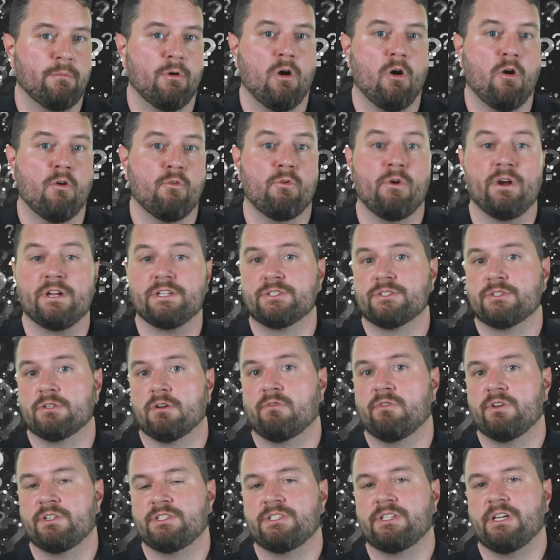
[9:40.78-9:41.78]
over at
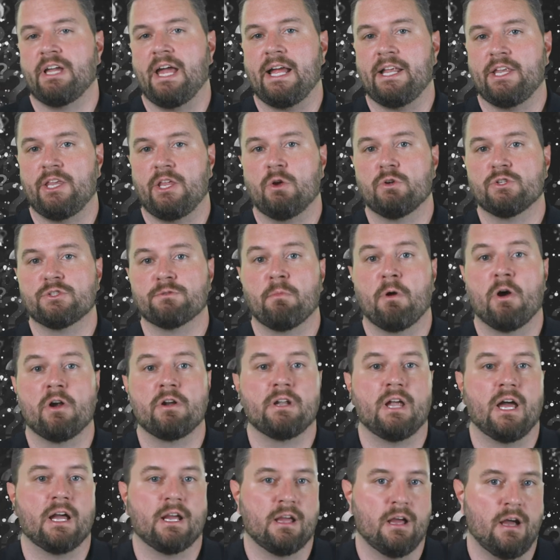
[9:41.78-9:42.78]

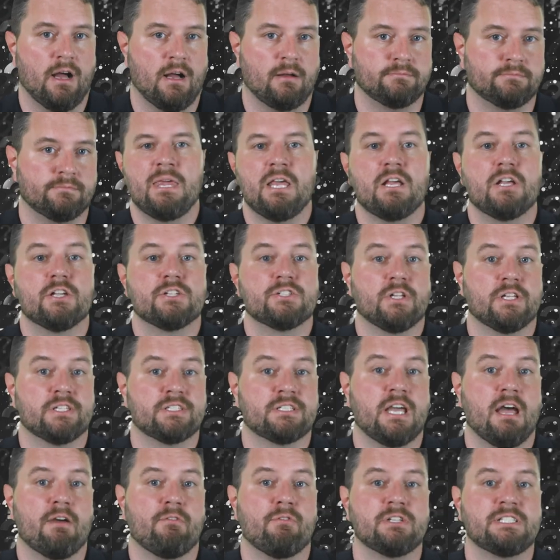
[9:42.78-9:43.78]
service@yosmart.com. So let's
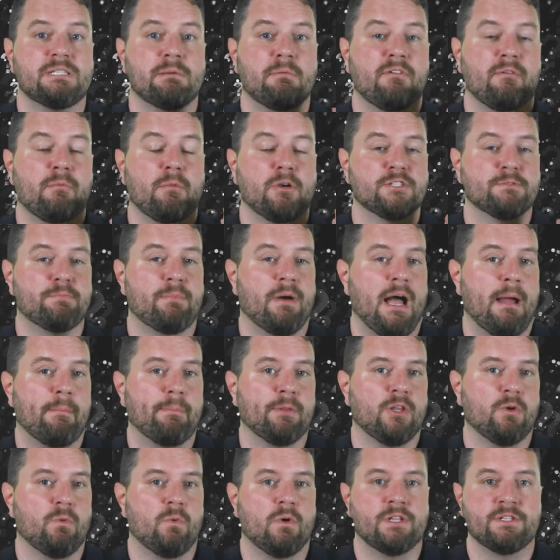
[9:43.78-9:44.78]
cover some of our most
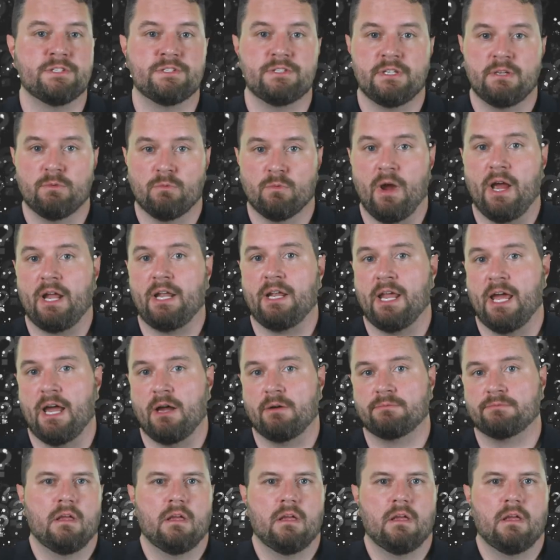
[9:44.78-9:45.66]
popular ones right now.